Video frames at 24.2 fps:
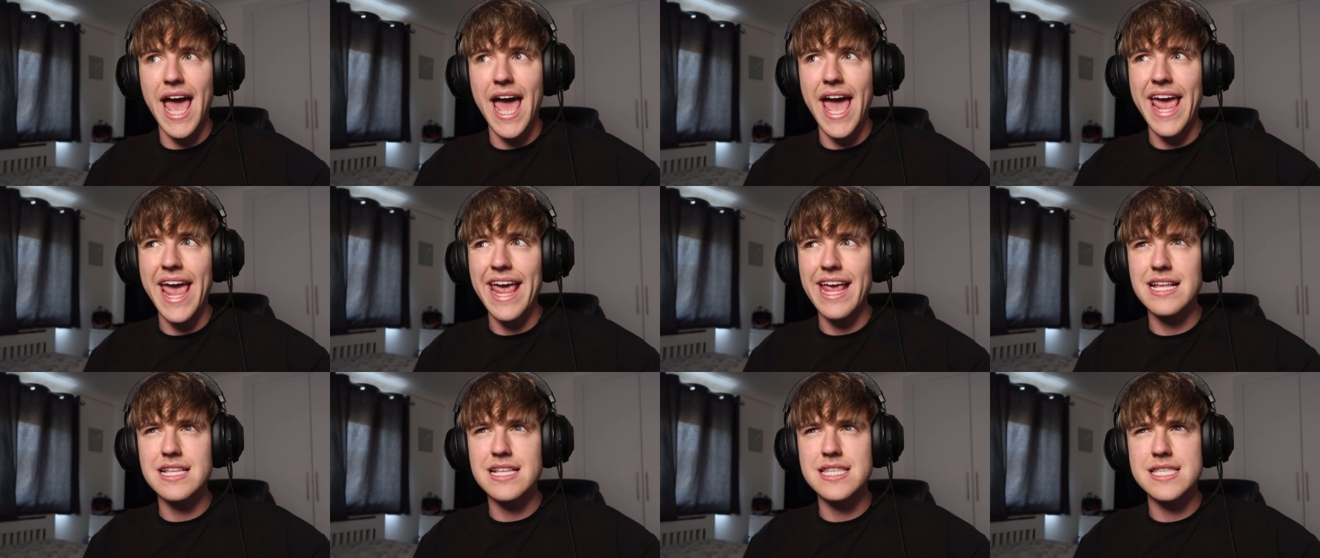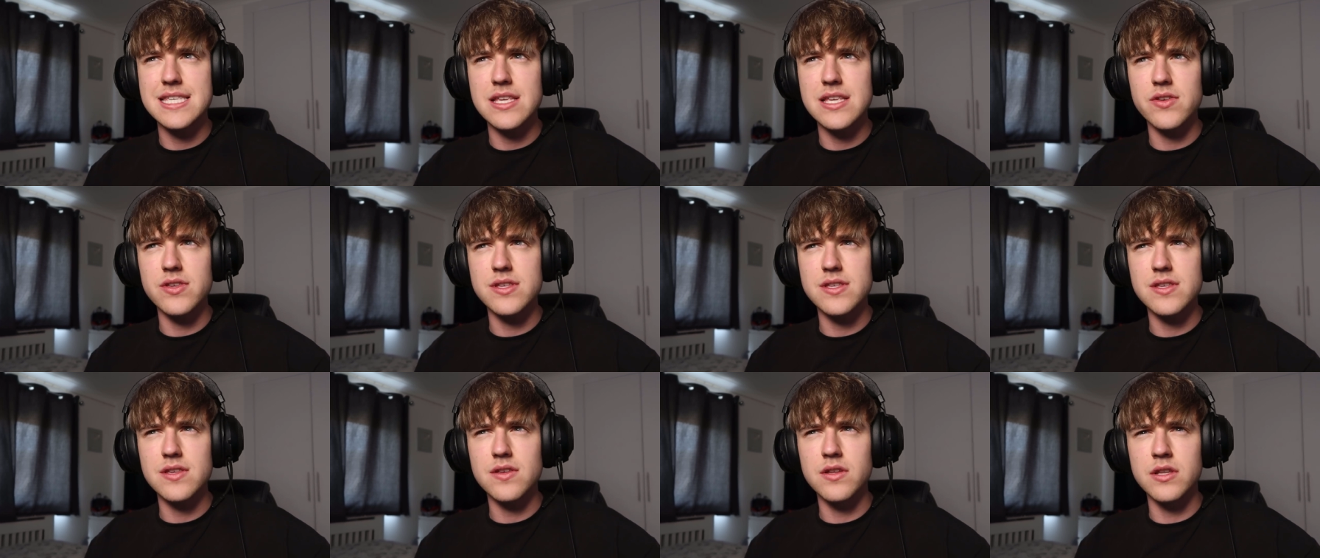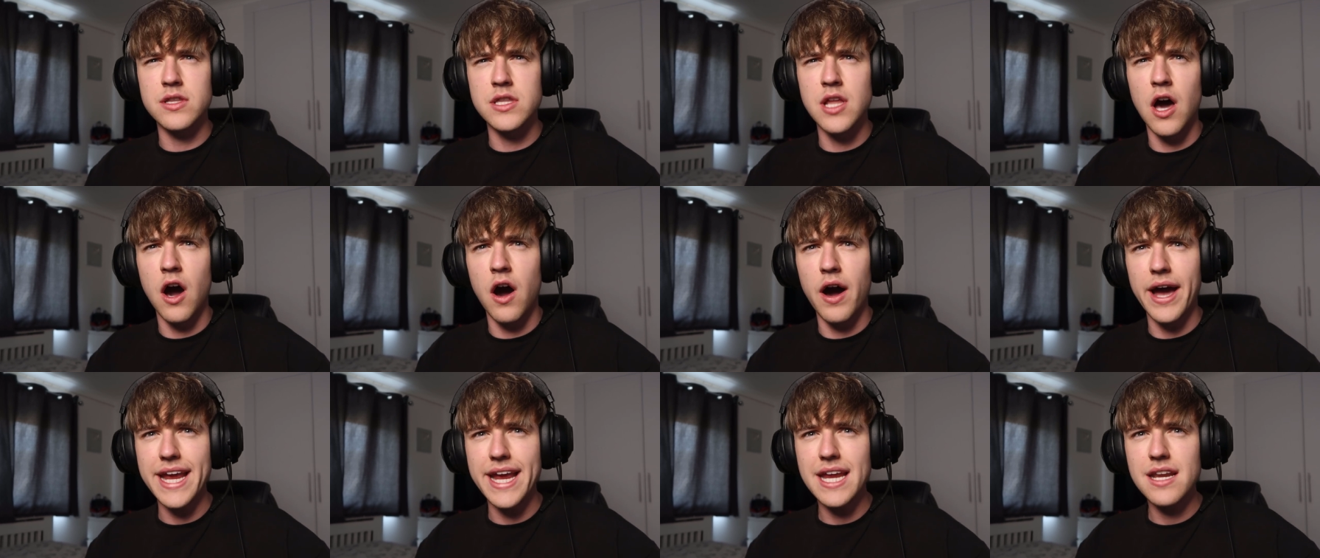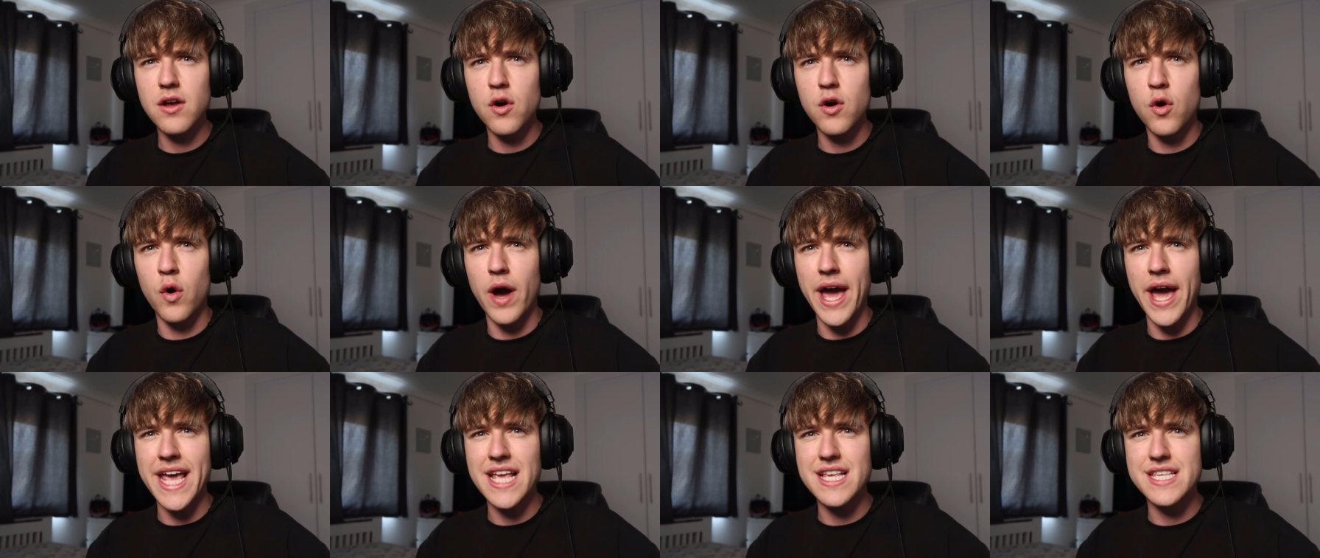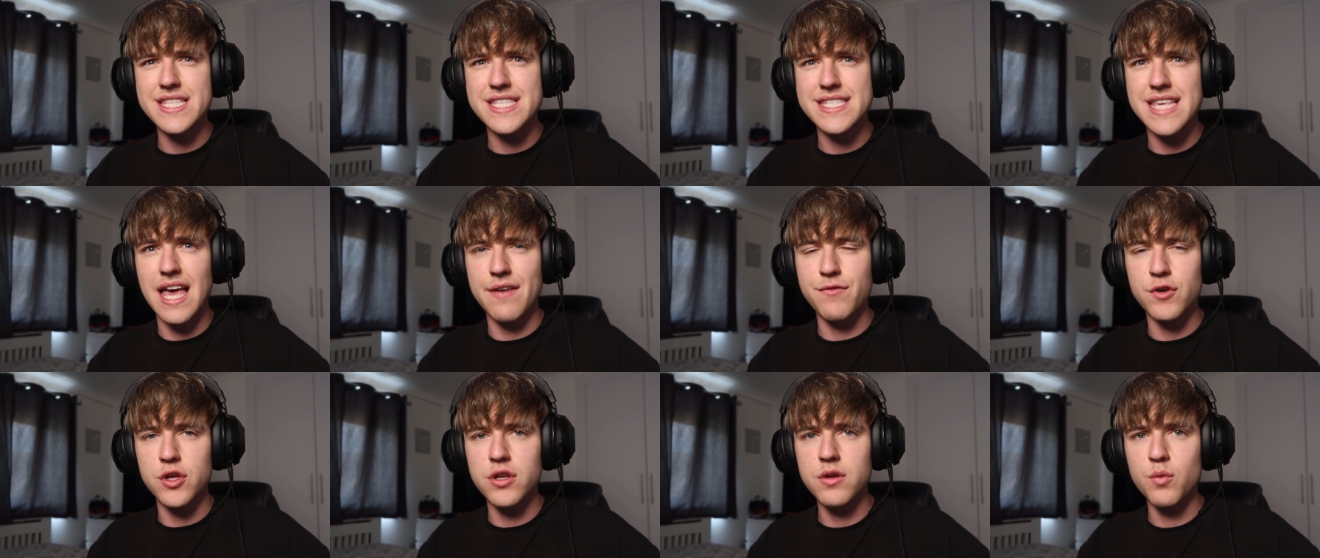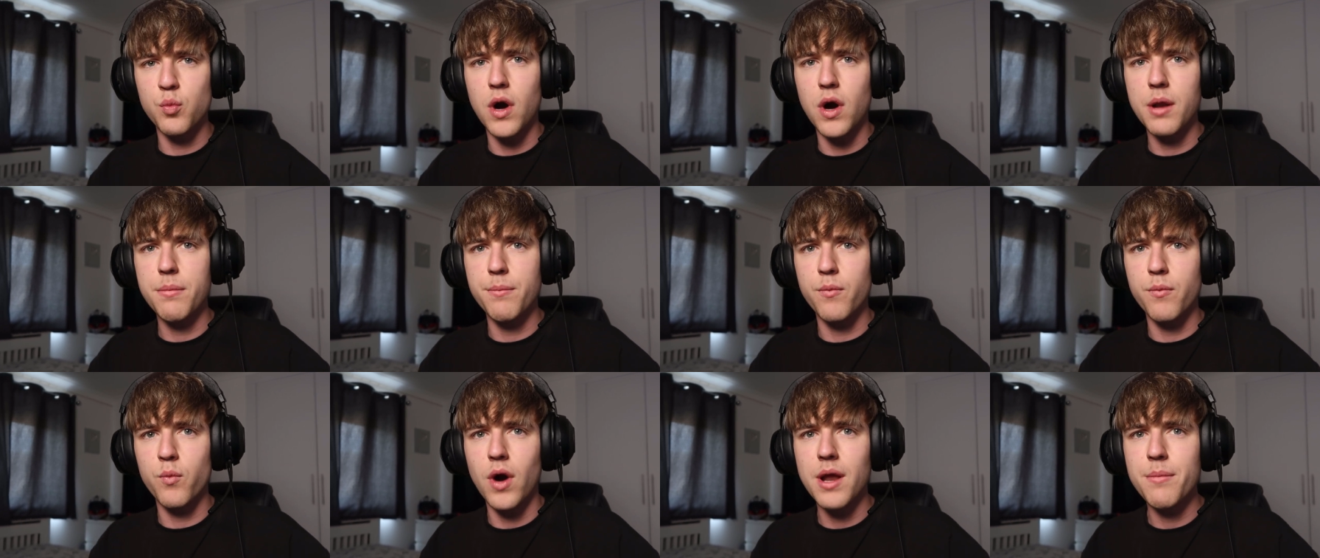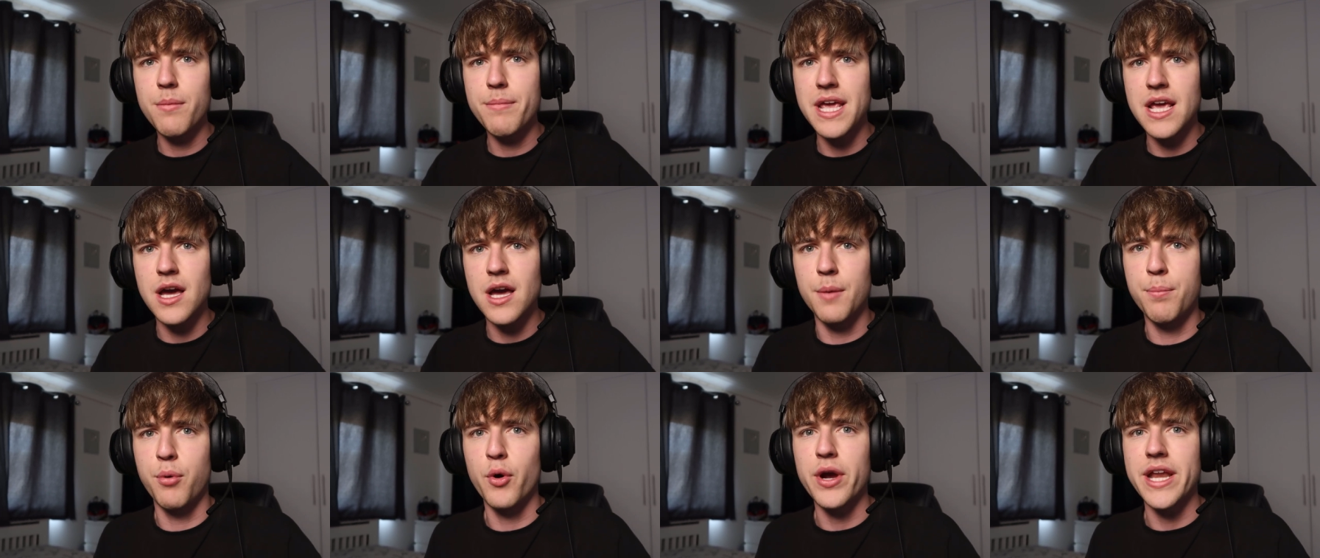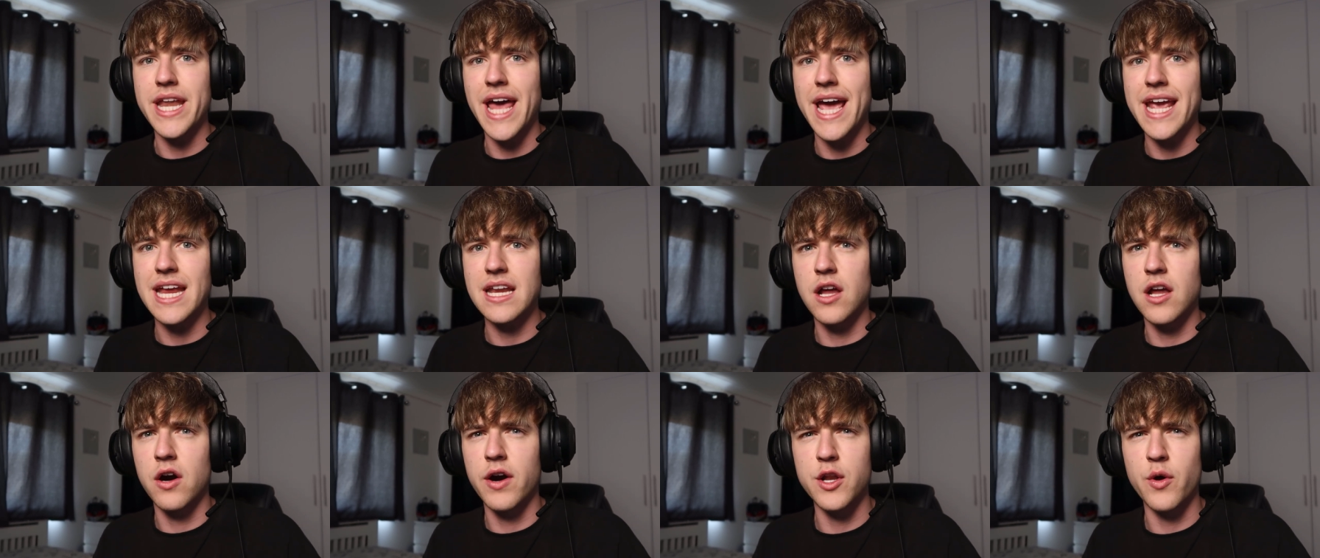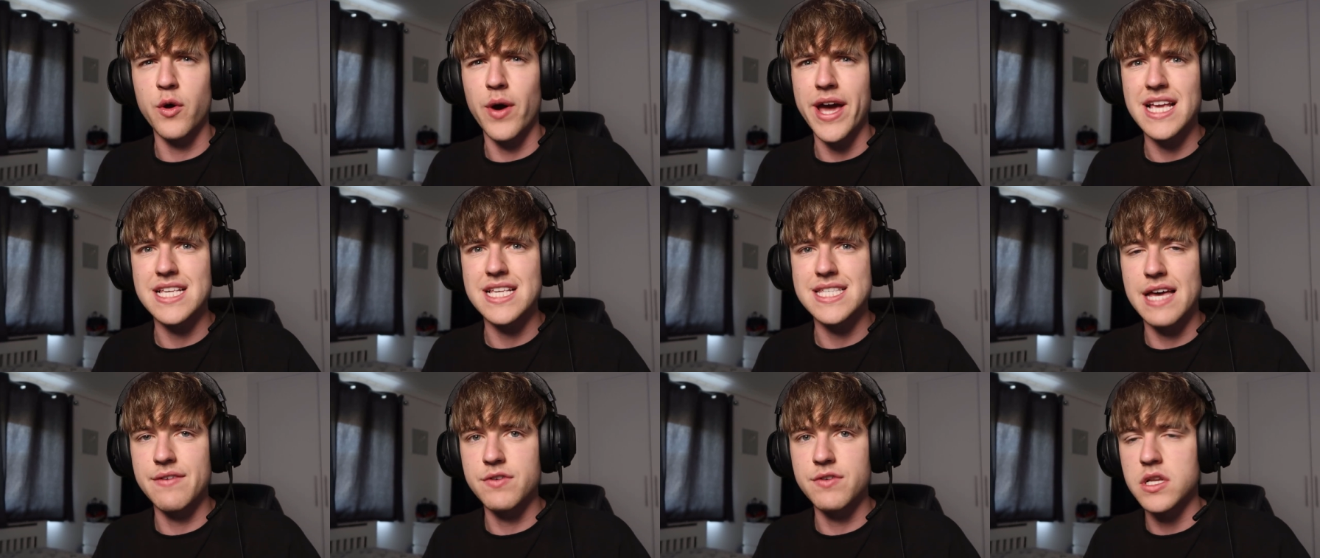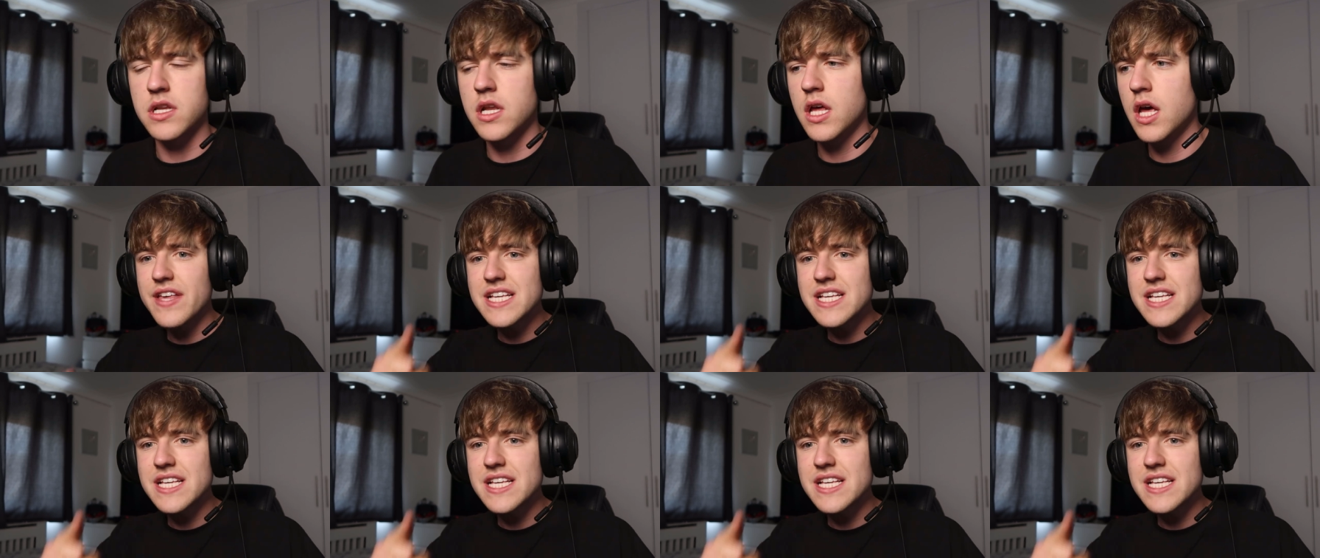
8 nine or eight seven, one one meter point eight nine or eight seven.